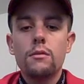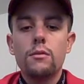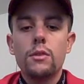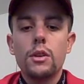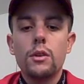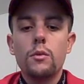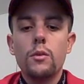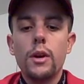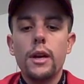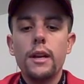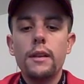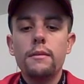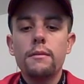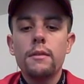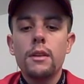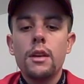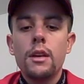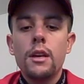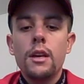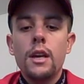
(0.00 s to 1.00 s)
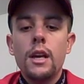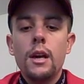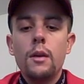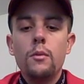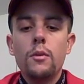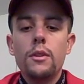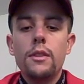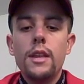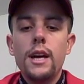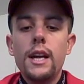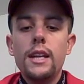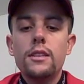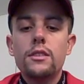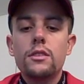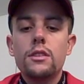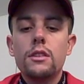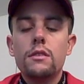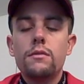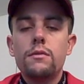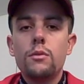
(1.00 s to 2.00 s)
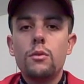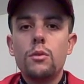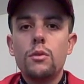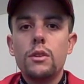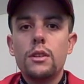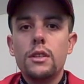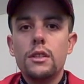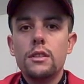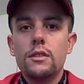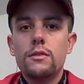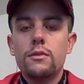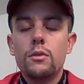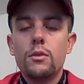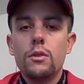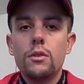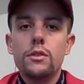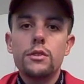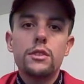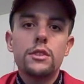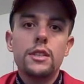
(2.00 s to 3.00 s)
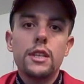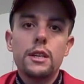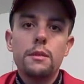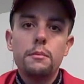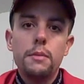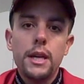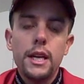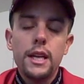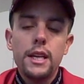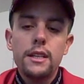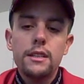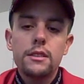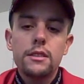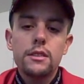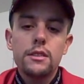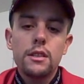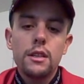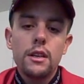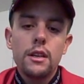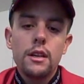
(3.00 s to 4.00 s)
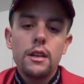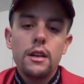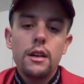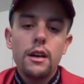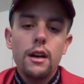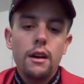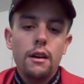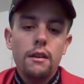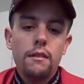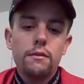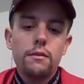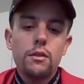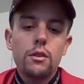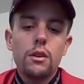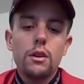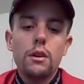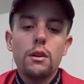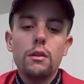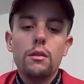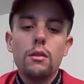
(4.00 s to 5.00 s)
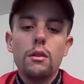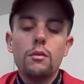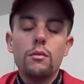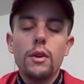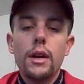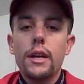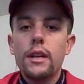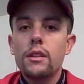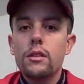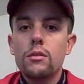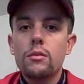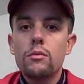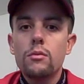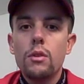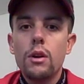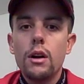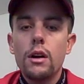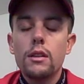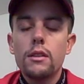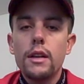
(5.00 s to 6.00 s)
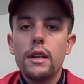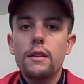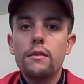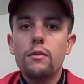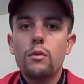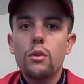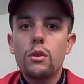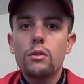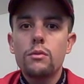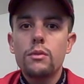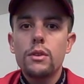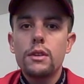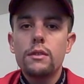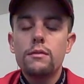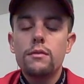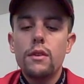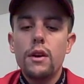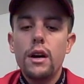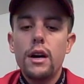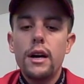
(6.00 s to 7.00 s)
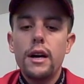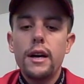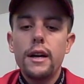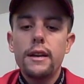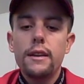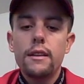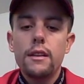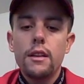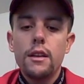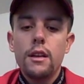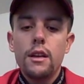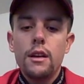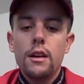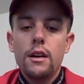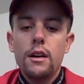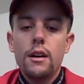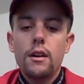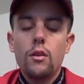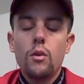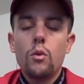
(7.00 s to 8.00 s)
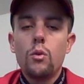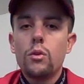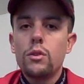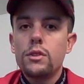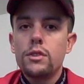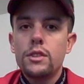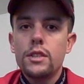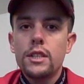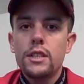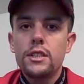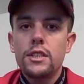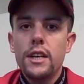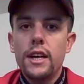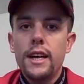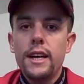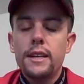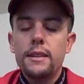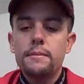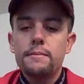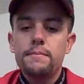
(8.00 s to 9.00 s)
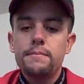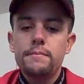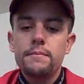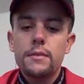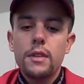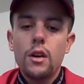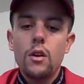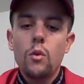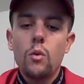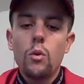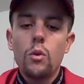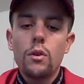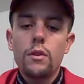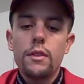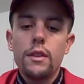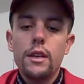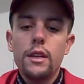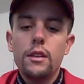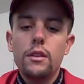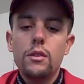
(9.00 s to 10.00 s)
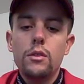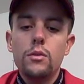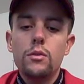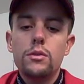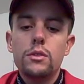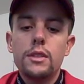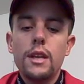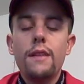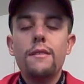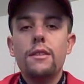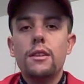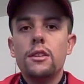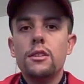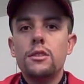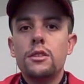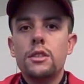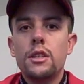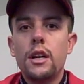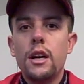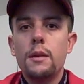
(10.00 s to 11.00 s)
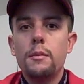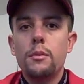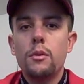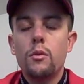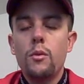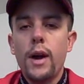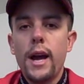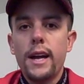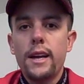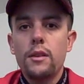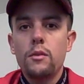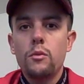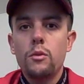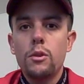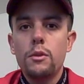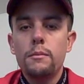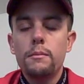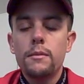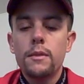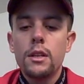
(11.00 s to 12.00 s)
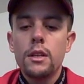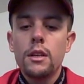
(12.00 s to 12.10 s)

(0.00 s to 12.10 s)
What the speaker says: ring weight. And what that is good for is for stick baits, for a regular Lake Fork ring fry, or a zigzag, or the new 7-inch hyper whacking worm.